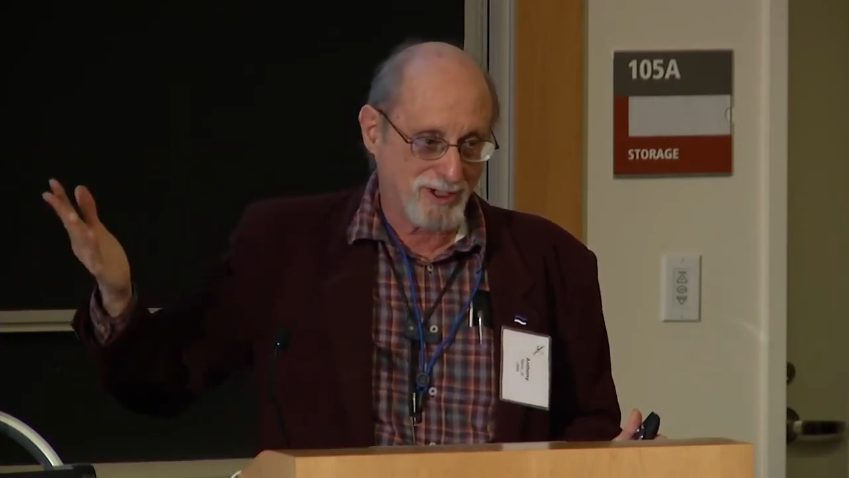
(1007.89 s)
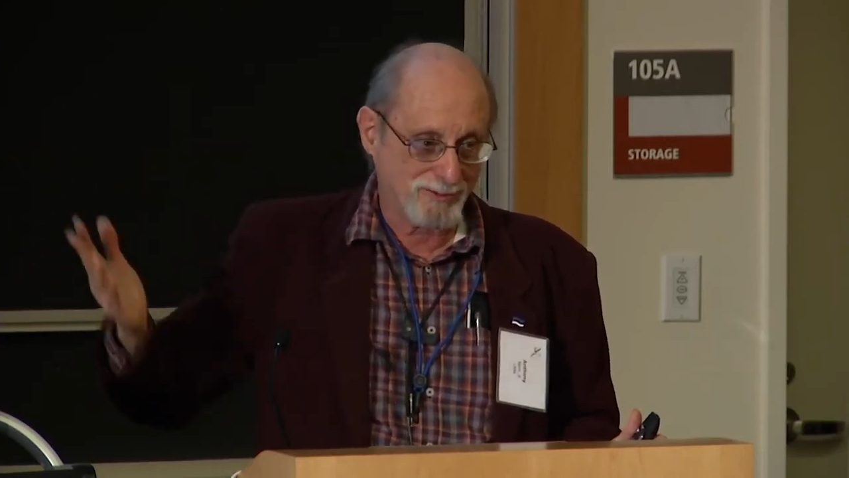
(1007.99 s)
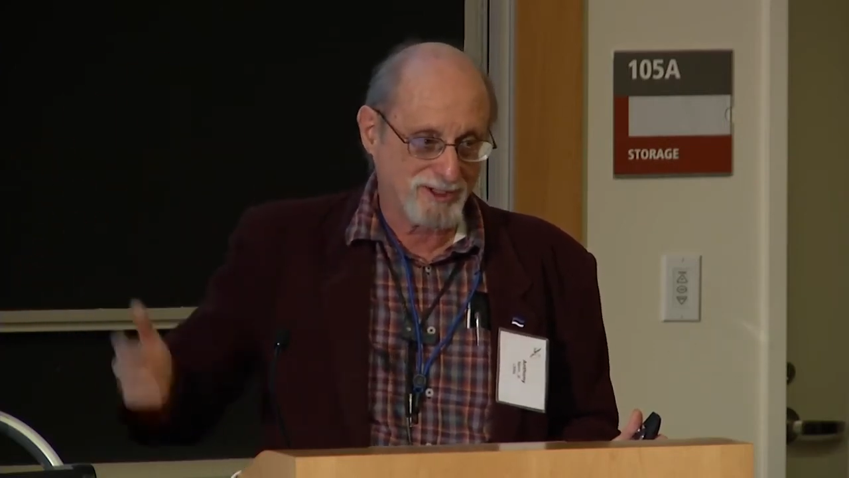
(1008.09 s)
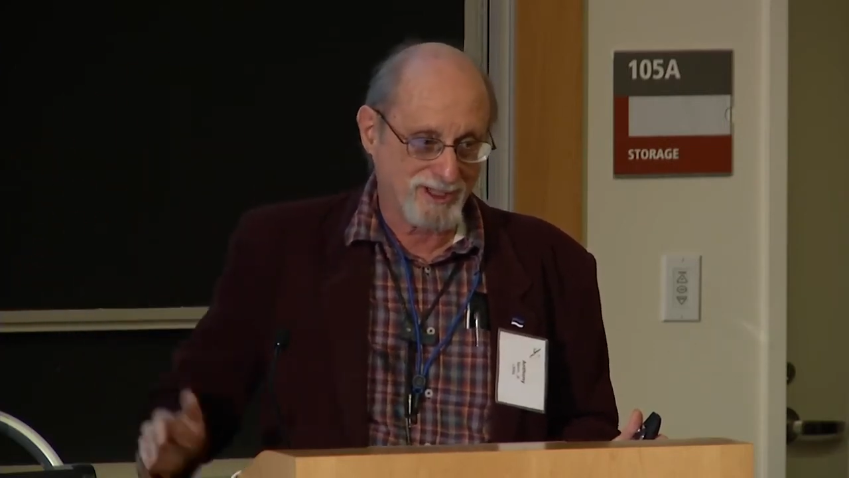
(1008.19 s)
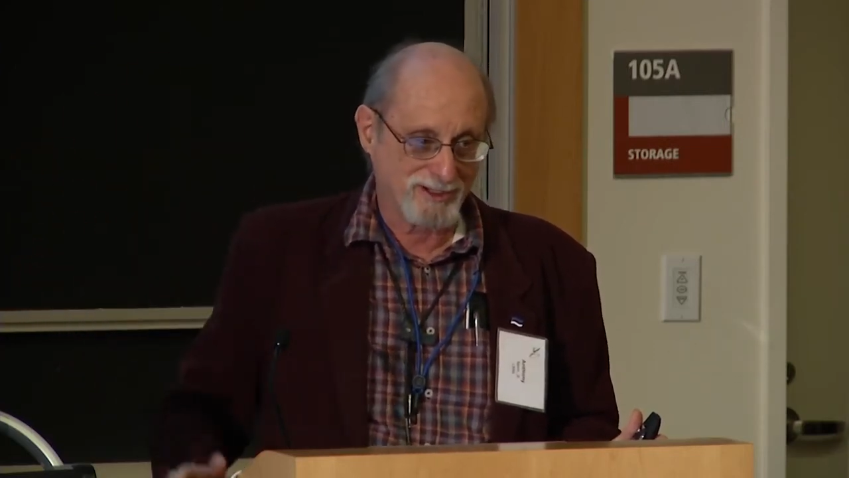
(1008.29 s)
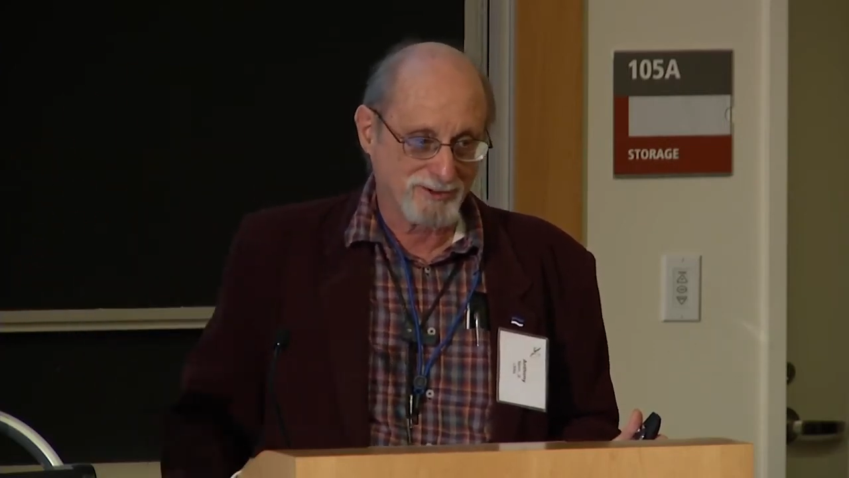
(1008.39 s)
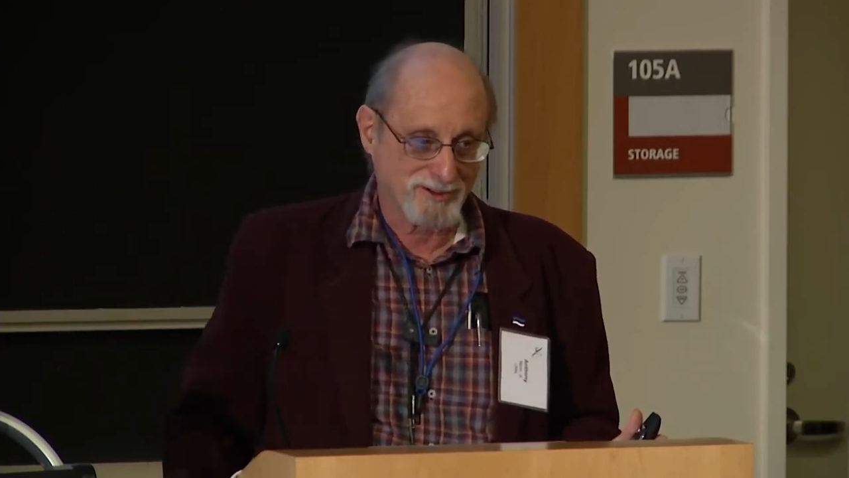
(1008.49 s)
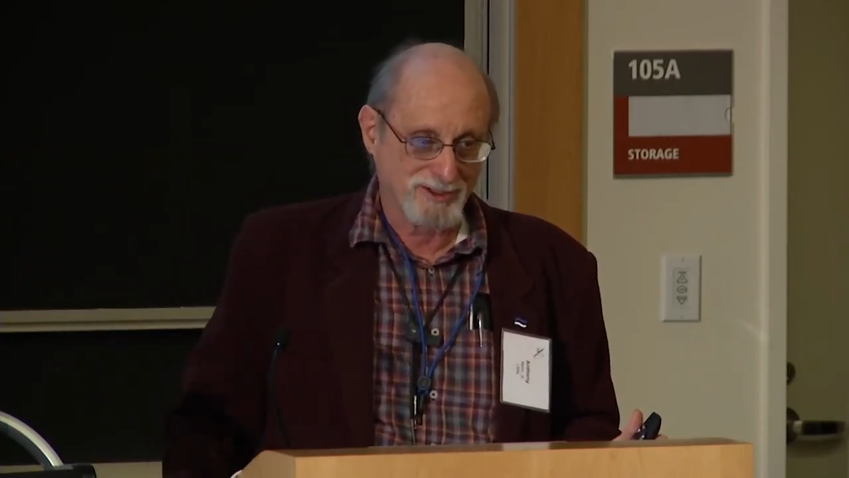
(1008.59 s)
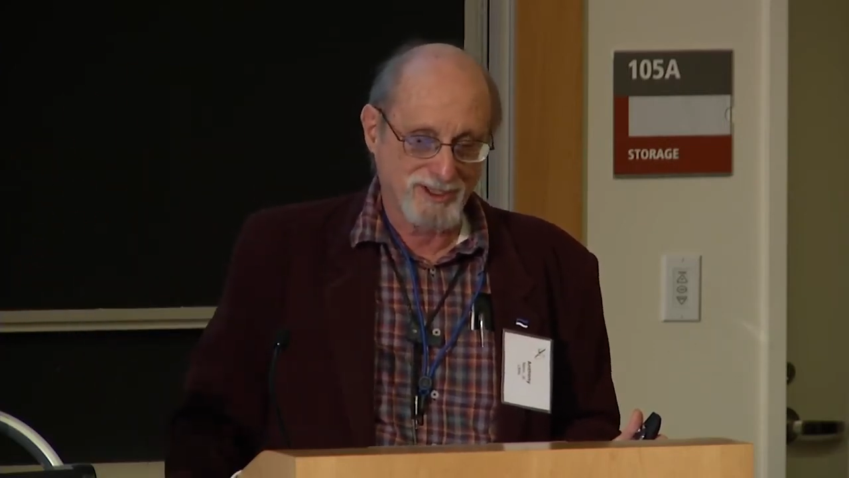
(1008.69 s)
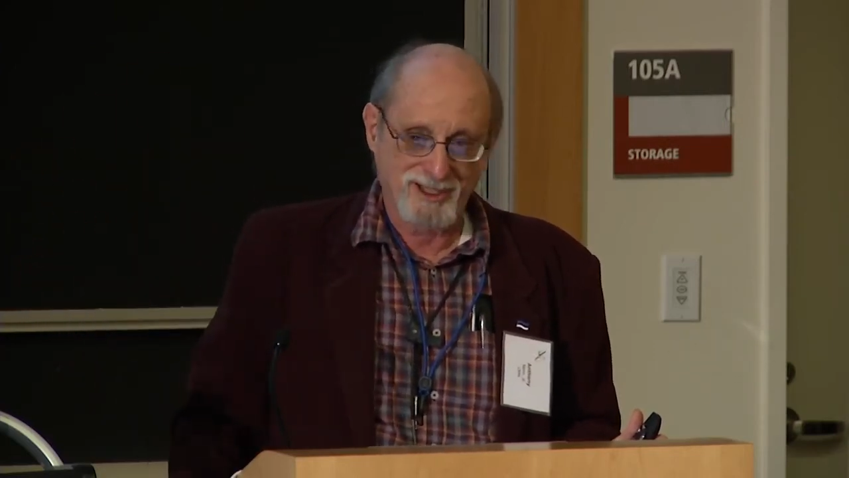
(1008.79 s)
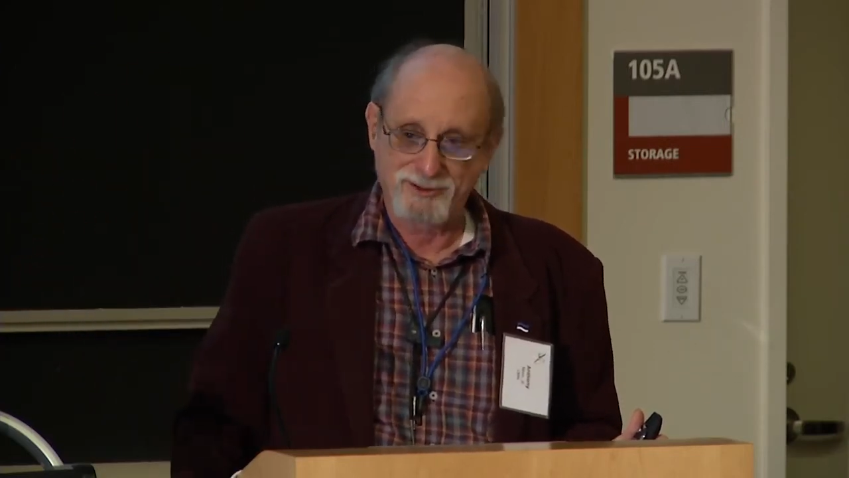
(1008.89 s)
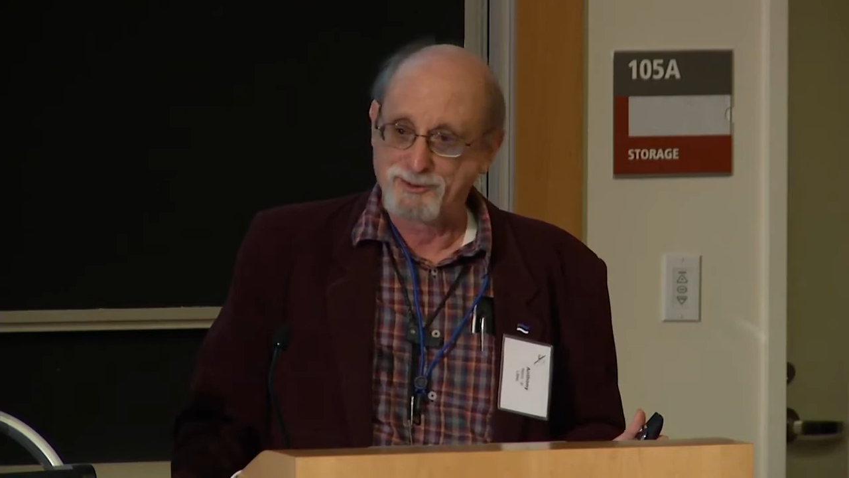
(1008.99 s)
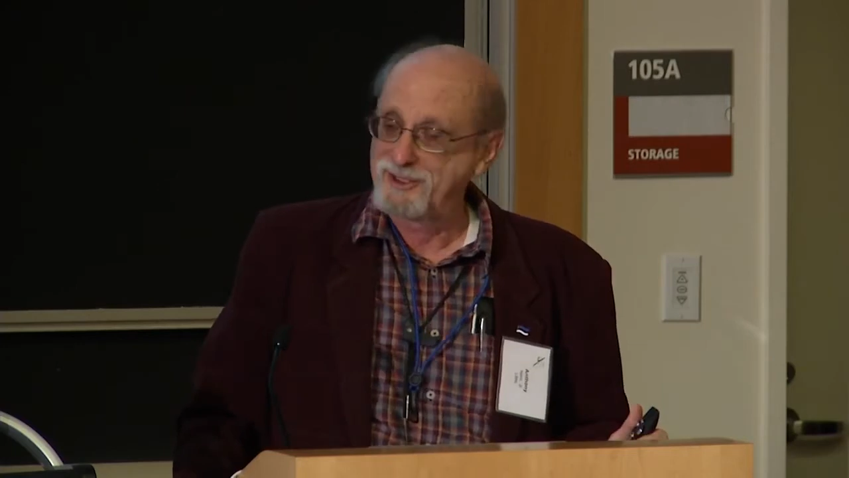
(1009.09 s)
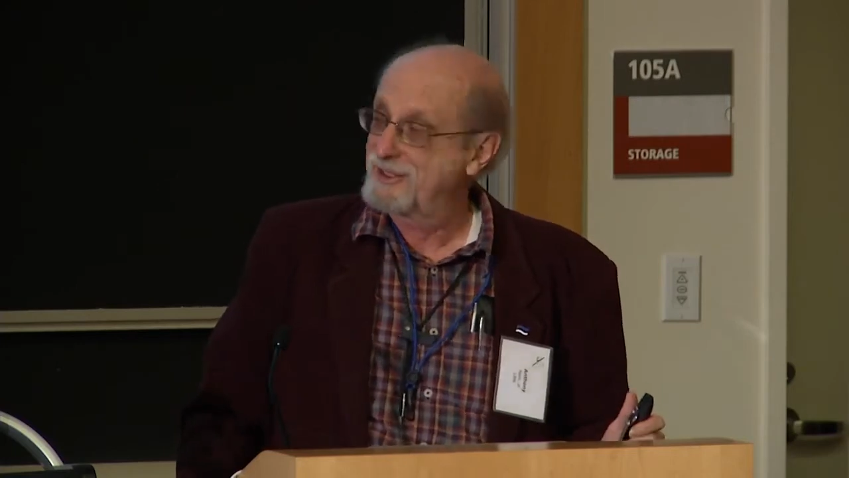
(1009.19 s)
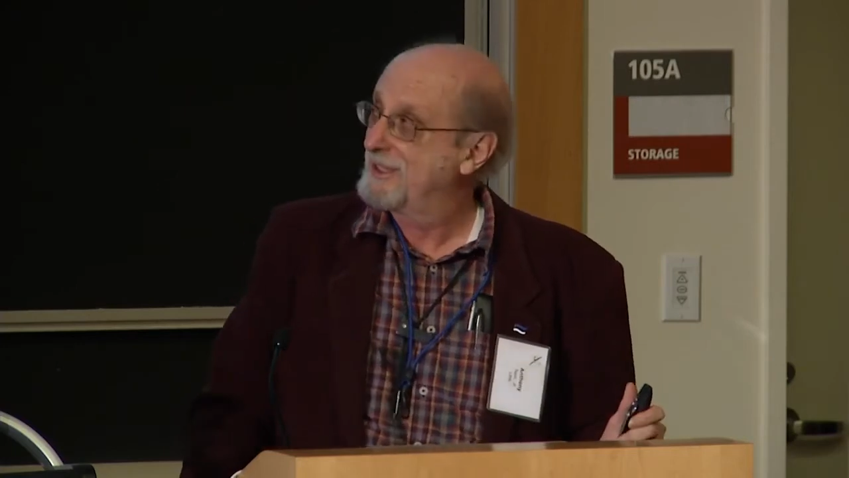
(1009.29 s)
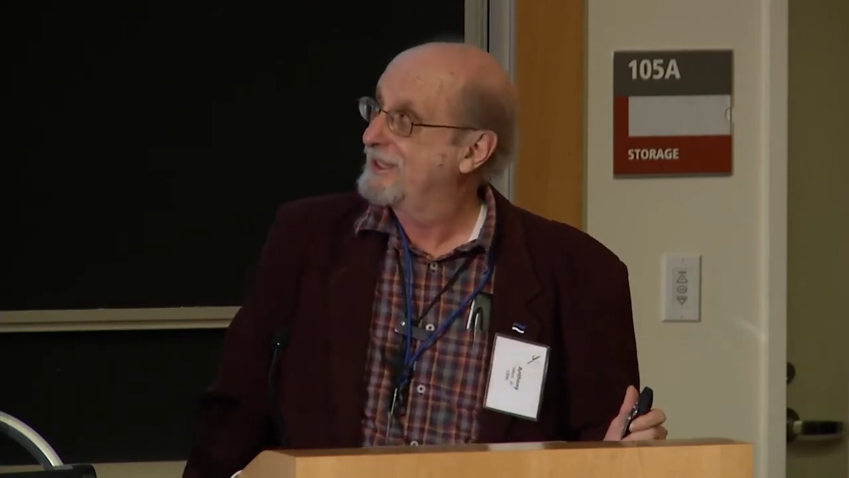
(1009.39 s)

quantum mechanical entanglement.